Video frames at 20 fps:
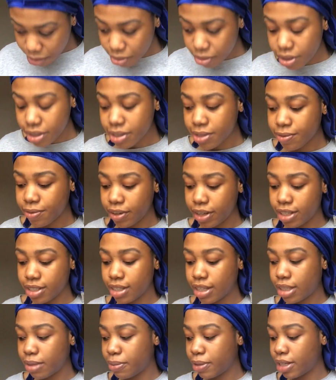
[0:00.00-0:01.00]
through this phase
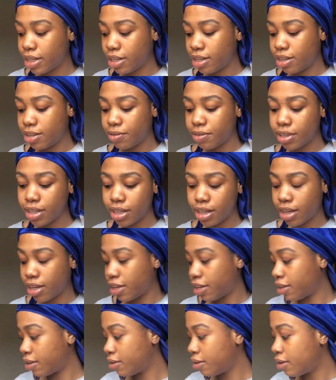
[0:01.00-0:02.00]
at the beginning of the
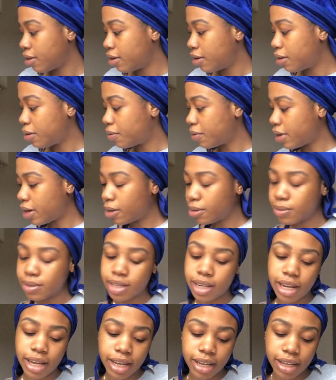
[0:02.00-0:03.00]
year where I
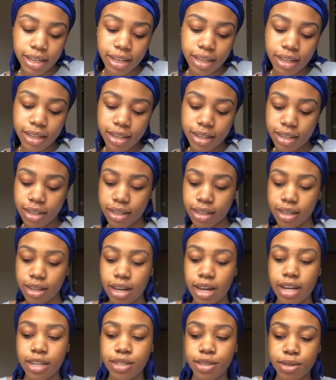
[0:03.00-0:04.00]
was like,
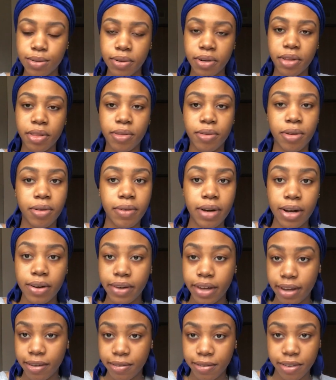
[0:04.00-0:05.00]
I just want to throw
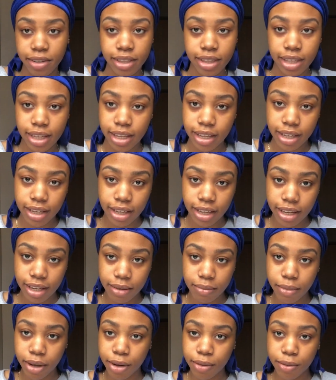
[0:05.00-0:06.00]
out everything
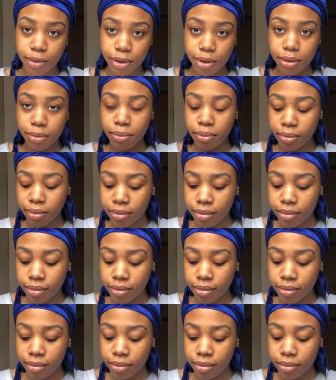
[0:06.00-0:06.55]
in my room,